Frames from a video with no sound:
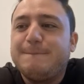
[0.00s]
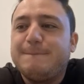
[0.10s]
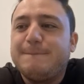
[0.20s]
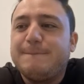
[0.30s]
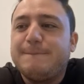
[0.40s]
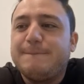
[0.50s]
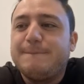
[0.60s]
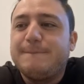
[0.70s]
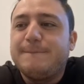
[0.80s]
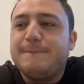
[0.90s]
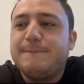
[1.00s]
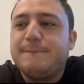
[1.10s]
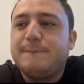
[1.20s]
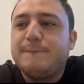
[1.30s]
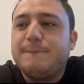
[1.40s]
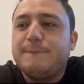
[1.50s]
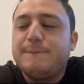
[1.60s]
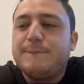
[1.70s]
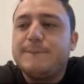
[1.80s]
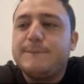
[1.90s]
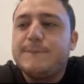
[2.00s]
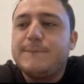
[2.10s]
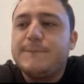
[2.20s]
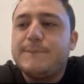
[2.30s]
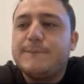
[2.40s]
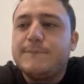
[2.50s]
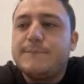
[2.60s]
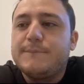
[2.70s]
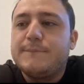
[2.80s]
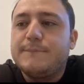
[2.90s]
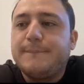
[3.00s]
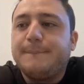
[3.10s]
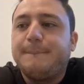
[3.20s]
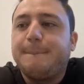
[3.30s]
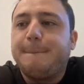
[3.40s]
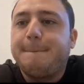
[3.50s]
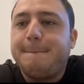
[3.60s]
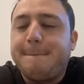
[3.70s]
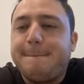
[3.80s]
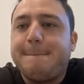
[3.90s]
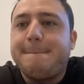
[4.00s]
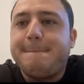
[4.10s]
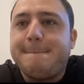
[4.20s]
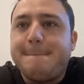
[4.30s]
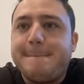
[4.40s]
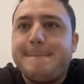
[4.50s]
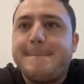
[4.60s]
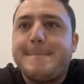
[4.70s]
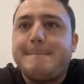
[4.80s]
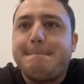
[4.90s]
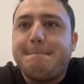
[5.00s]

This person isn't speaking.